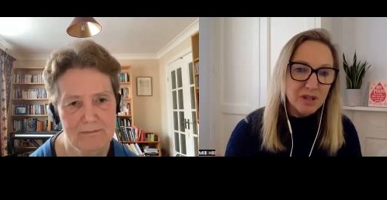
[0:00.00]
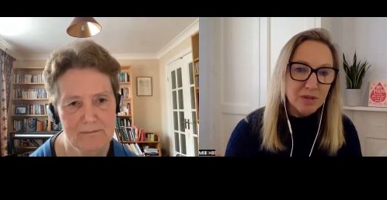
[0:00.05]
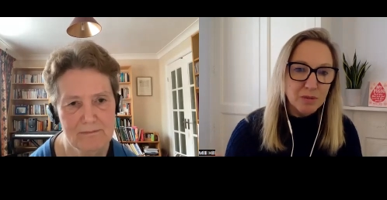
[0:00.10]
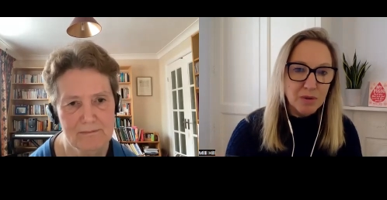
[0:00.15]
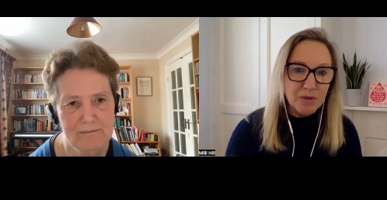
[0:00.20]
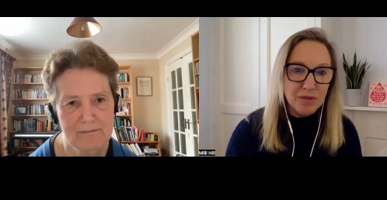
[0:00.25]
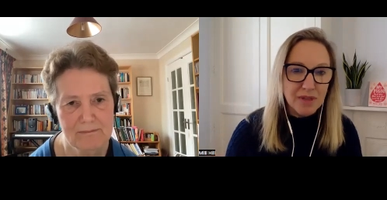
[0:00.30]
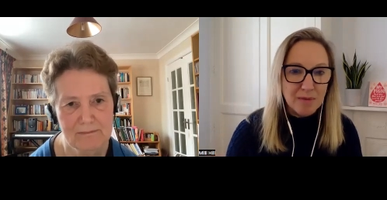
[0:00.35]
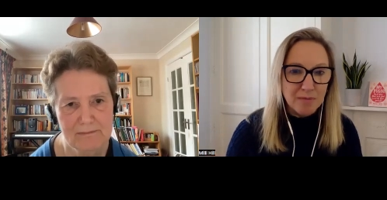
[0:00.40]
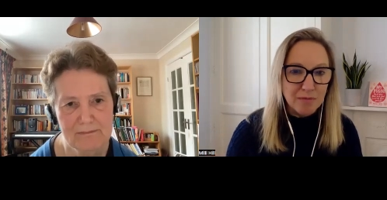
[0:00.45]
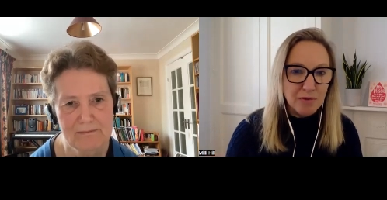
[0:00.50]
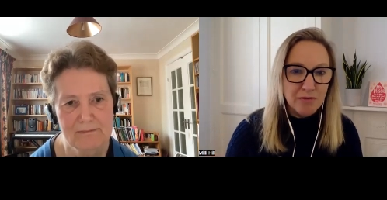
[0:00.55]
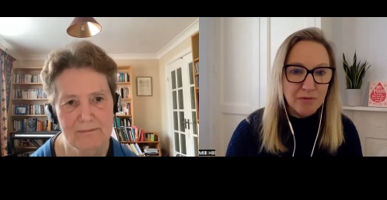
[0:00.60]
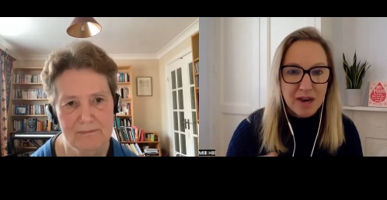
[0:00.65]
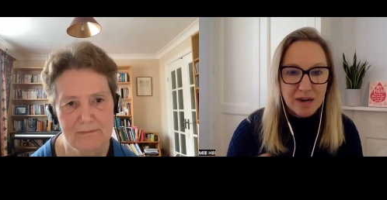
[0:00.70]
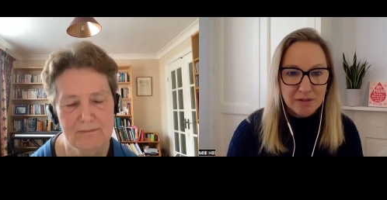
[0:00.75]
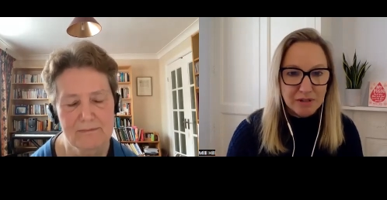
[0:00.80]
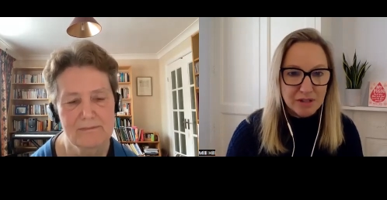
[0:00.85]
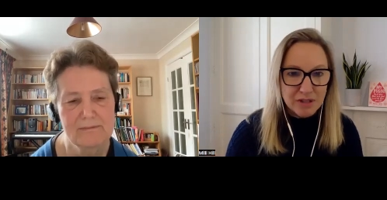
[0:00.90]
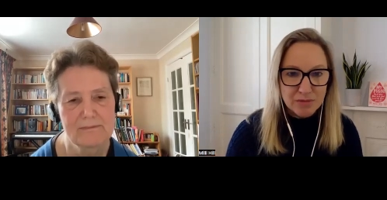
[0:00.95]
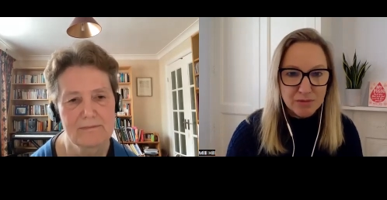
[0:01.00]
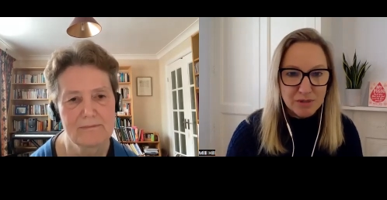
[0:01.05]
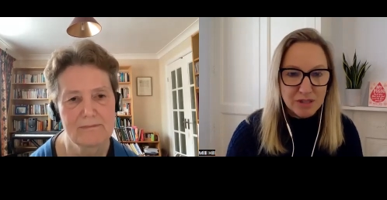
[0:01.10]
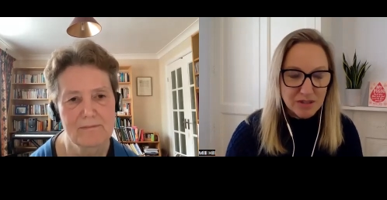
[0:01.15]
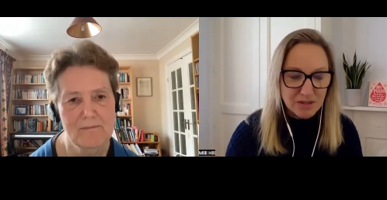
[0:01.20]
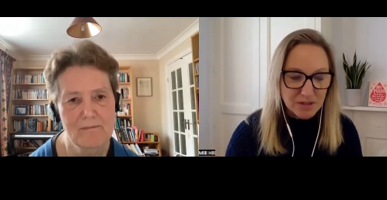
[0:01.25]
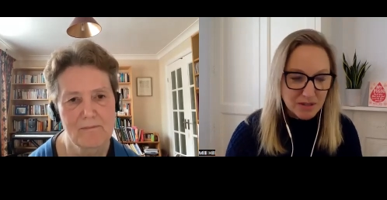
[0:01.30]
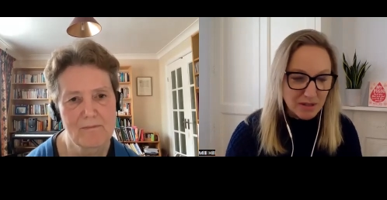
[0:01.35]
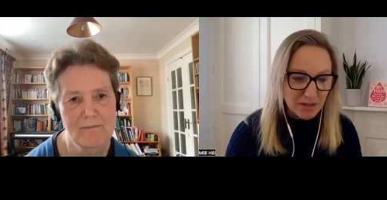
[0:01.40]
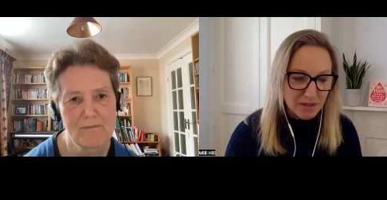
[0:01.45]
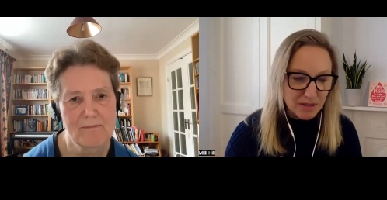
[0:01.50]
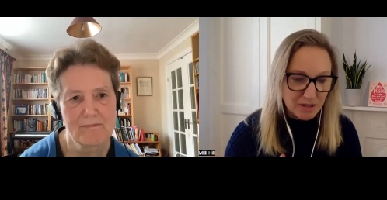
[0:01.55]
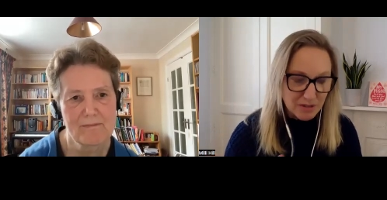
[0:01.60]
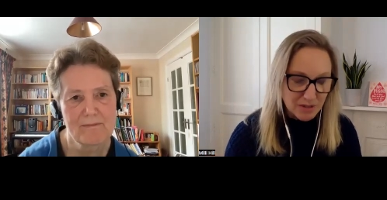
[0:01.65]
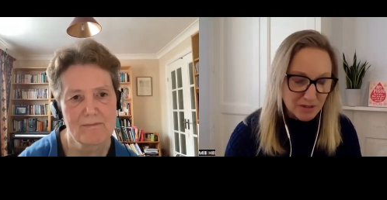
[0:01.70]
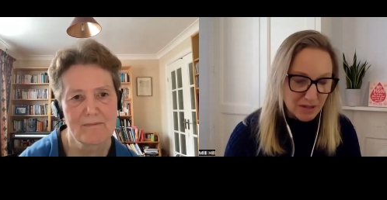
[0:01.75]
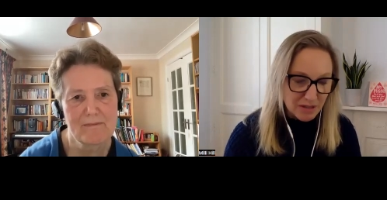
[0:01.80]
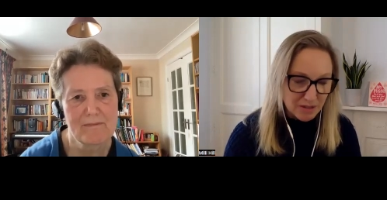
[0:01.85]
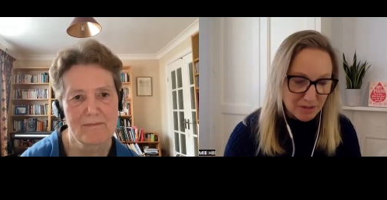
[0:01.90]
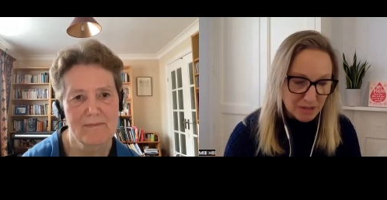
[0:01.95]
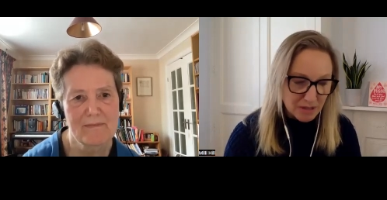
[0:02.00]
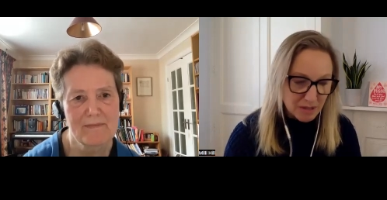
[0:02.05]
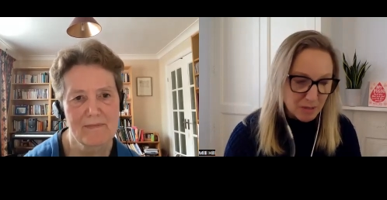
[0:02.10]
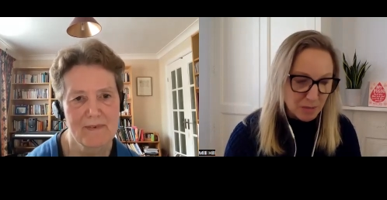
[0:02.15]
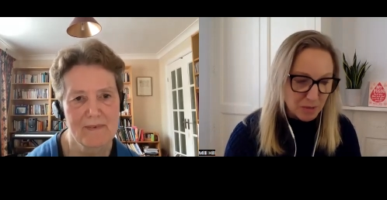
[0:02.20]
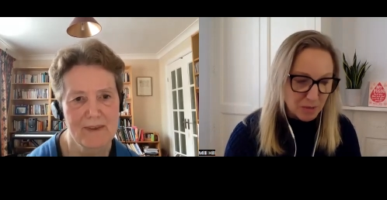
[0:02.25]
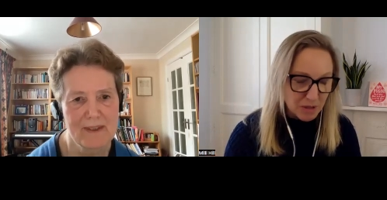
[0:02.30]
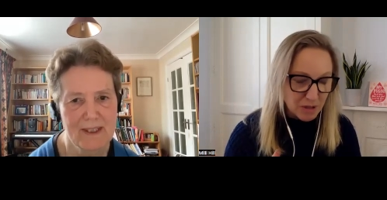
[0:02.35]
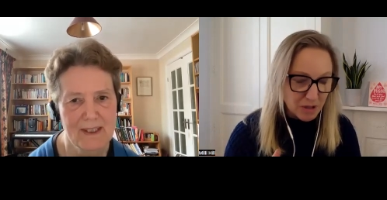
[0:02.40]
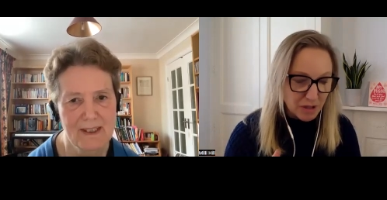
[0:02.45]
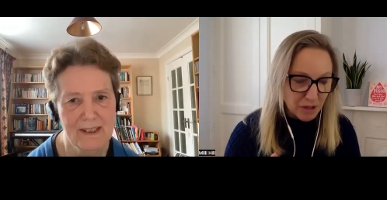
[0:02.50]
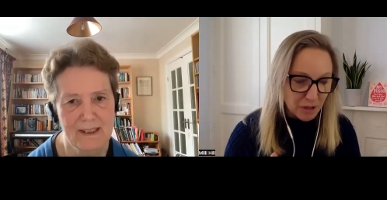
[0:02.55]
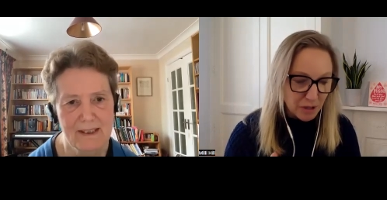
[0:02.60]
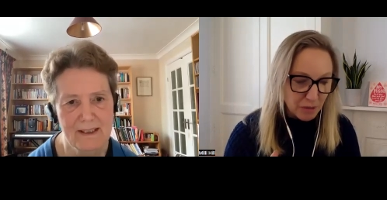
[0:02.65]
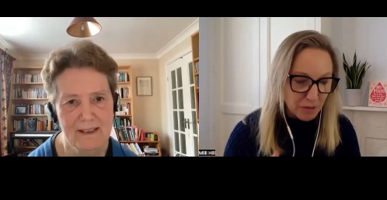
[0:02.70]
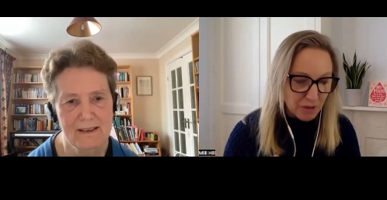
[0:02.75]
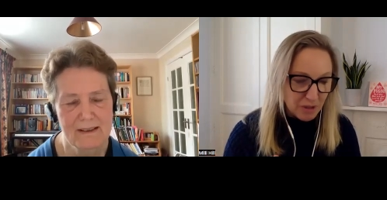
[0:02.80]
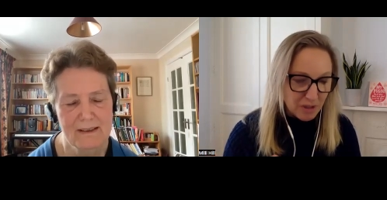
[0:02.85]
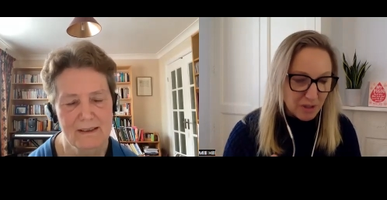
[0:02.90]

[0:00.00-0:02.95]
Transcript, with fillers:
Speaker 1: with them for various reasons, nothing serious, but you know,